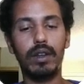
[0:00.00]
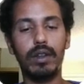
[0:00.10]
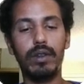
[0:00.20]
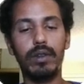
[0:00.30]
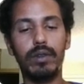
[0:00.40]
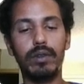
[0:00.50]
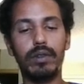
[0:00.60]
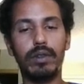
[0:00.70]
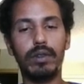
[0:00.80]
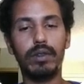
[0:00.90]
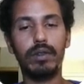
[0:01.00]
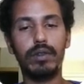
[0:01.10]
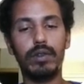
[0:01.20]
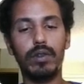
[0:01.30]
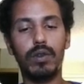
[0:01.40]
use to
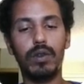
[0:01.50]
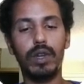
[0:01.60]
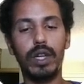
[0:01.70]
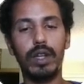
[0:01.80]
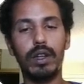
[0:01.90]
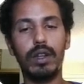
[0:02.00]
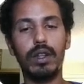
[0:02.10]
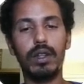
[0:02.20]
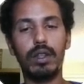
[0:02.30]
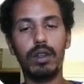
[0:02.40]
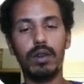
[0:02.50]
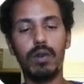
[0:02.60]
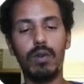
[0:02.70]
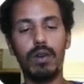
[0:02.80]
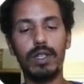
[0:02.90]
join the
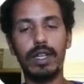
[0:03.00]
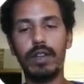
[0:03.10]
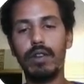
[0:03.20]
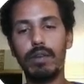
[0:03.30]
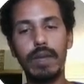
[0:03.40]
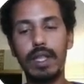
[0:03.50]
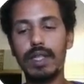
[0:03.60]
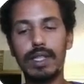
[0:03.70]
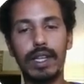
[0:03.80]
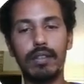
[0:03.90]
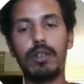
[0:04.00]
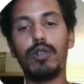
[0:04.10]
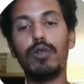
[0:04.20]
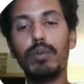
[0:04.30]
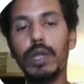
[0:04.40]
course, and you can make this like a
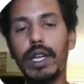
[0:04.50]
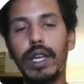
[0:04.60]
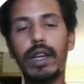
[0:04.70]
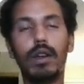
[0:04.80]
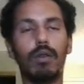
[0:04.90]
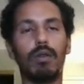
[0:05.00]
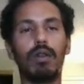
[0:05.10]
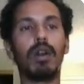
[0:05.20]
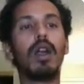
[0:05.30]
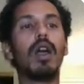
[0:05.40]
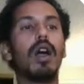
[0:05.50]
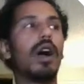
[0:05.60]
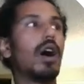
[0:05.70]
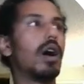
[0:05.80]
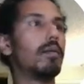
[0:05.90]
Zoom link, or
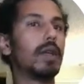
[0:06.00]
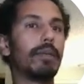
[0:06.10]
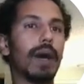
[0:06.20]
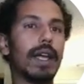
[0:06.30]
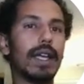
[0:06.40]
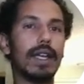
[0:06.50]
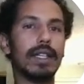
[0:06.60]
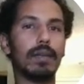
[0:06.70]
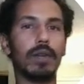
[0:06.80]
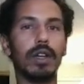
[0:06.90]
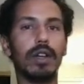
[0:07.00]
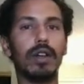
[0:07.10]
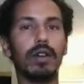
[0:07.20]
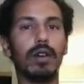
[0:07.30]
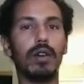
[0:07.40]
in my case I'm
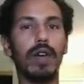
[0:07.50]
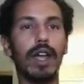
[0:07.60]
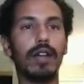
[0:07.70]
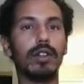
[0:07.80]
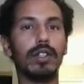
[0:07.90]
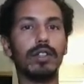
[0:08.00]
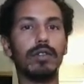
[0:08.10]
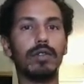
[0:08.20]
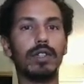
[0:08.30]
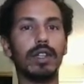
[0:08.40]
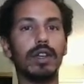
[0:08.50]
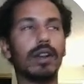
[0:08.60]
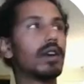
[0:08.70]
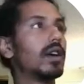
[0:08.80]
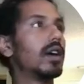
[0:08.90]
gonna go ahead and just use
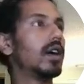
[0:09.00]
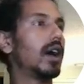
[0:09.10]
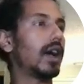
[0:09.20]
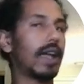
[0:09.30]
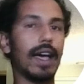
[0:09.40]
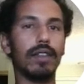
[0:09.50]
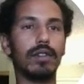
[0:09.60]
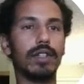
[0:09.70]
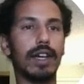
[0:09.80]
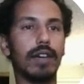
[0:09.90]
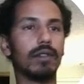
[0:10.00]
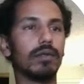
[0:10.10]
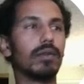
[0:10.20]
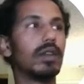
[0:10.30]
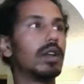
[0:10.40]
a
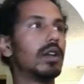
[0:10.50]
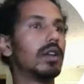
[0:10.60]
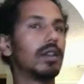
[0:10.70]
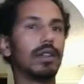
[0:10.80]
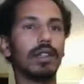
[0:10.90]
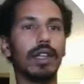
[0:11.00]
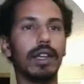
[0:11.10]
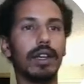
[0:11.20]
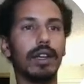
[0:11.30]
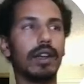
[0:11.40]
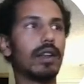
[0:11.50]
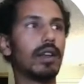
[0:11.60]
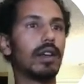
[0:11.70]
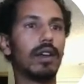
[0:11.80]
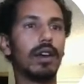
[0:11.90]
GatherTown link.
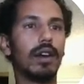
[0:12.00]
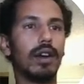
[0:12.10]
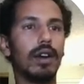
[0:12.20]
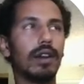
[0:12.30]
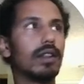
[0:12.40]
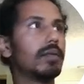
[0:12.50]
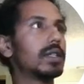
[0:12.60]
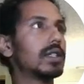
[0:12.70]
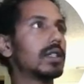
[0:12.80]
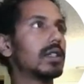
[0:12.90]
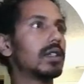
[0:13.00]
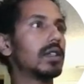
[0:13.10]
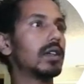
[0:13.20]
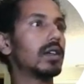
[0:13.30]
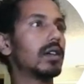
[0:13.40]
Let me see
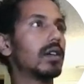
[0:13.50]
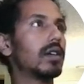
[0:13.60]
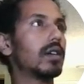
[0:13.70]
here.